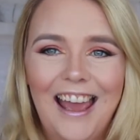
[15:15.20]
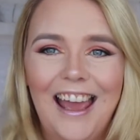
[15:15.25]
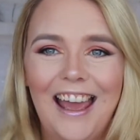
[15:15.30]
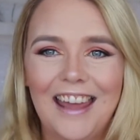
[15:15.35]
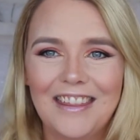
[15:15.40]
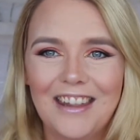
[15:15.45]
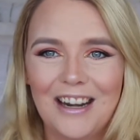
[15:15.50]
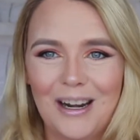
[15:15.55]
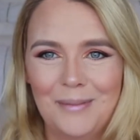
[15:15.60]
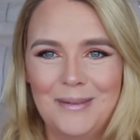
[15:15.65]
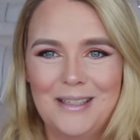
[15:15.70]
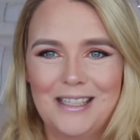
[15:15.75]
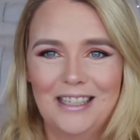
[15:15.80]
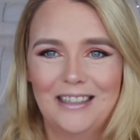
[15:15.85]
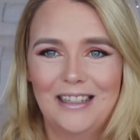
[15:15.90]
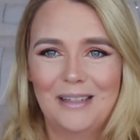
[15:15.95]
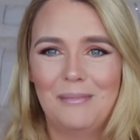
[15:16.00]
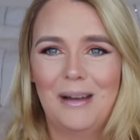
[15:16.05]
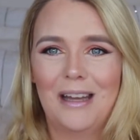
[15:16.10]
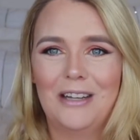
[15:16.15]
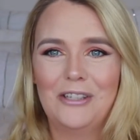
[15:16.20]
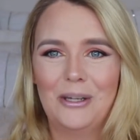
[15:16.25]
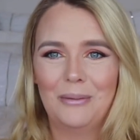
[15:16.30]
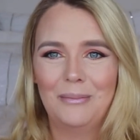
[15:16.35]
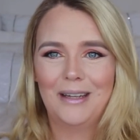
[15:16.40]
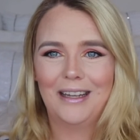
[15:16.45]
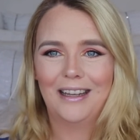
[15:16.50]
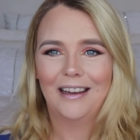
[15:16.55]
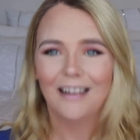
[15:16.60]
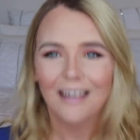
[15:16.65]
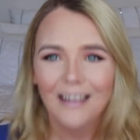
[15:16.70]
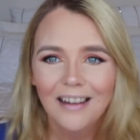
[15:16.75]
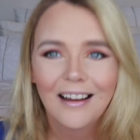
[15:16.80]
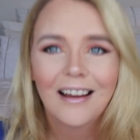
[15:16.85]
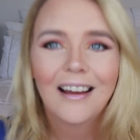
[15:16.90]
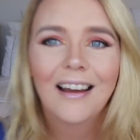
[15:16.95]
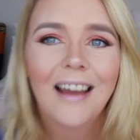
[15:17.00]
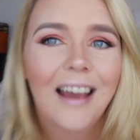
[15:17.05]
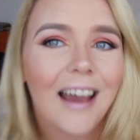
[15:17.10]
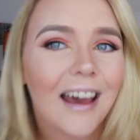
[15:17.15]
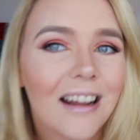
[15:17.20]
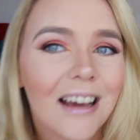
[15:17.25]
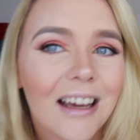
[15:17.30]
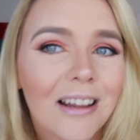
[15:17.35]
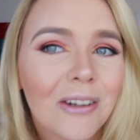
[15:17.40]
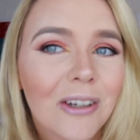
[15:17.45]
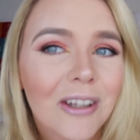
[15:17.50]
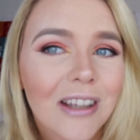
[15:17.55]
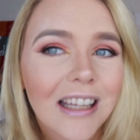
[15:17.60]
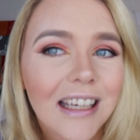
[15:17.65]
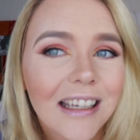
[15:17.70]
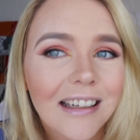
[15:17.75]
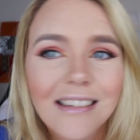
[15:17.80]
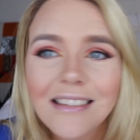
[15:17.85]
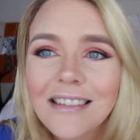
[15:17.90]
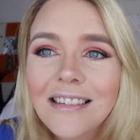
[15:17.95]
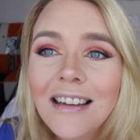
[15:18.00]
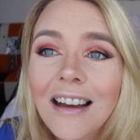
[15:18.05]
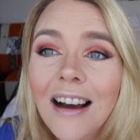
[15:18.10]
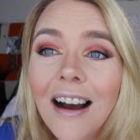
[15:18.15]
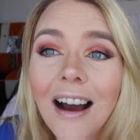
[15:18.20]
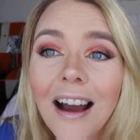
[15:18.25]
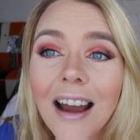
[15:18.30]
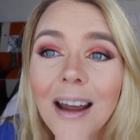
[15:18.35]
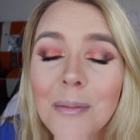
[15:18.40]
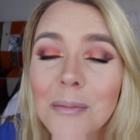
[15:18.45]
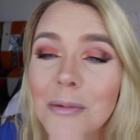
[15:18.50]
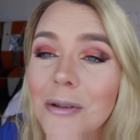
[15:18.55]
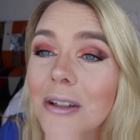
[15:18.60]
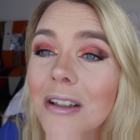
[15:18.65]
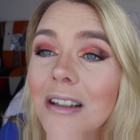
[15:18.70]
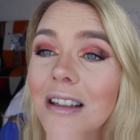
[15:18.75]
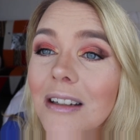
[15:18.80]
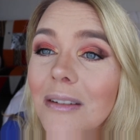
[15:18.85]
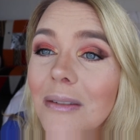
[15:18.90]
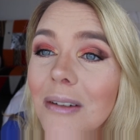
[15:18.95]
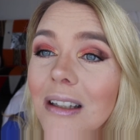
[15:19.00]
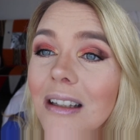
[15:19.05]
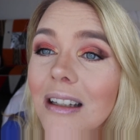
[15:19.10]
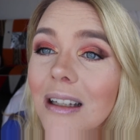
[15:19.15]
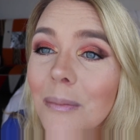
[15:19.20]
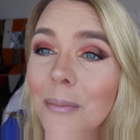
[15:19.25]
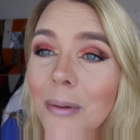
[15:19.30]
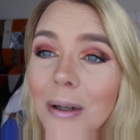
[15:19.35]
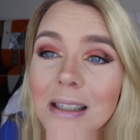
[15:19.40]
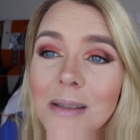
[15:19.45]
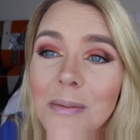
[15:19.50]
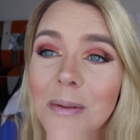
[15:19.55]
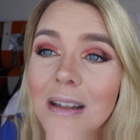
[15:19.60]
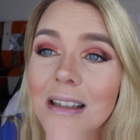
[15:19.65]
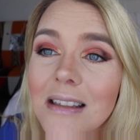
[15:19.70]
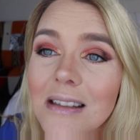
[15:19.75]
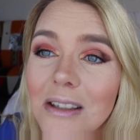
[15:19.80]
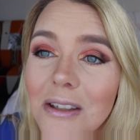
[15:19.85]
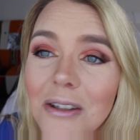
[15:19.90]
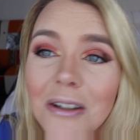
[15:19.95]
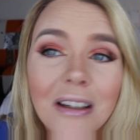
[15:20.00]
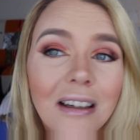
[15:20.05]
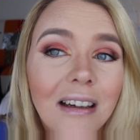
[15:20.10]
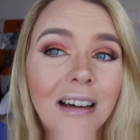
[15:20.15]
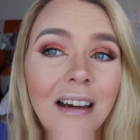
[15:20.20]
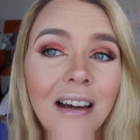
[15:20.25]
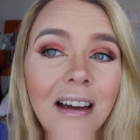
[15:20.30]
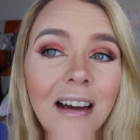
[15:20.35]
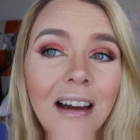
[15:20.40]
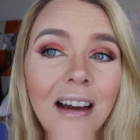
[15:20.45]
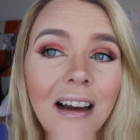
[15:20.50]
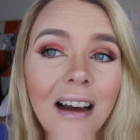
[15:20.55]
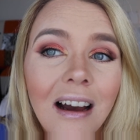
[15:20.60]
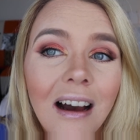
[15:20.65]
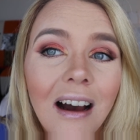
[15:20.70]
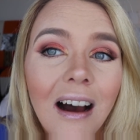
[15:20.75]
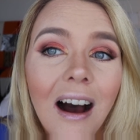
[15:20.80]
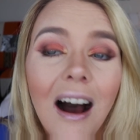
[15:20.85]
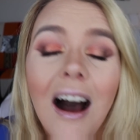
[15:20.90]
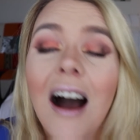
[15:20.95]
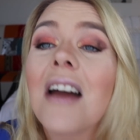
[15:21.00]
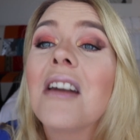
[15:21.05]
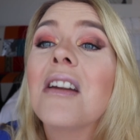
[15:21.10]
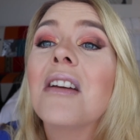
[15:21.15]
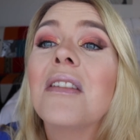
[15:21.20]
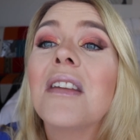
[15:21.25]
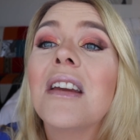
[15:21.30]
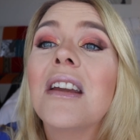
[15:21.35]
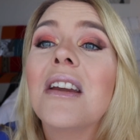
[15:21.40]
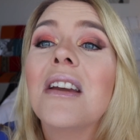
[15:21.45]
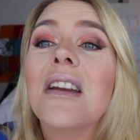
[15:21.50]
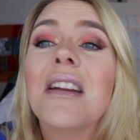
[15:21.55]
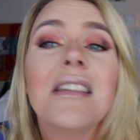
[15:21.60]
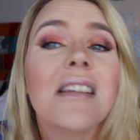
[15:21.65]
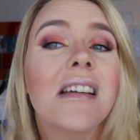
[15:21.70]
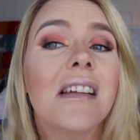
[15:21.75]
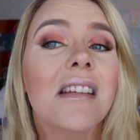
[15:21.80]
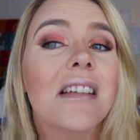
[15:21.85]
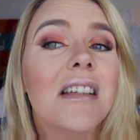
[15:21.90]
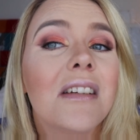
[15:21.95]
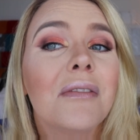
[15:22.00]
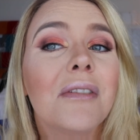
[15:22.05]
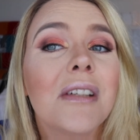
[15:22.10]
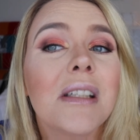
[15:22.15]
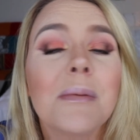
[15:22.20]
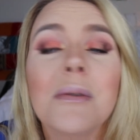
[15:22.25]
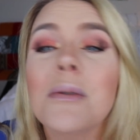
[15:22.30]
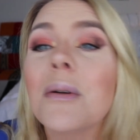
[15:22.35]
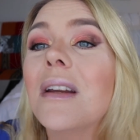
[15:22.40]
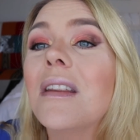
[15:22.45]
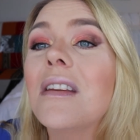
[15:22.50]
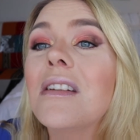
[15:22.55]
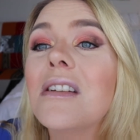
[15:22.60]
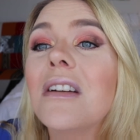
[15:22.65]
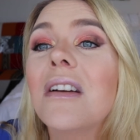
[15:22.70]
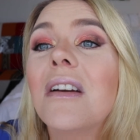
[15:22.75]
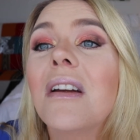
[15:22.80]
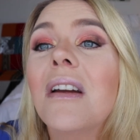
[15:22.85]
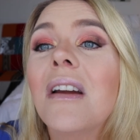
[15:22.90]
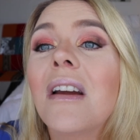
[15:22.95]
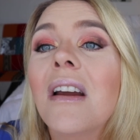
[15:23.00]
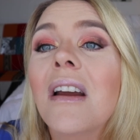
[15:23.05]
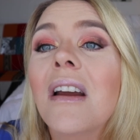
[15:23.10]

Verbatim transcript: and that I'm still in my gym gear and I look lit. I'm really, really impressed with this look. I don't think you can tell the difference between the two.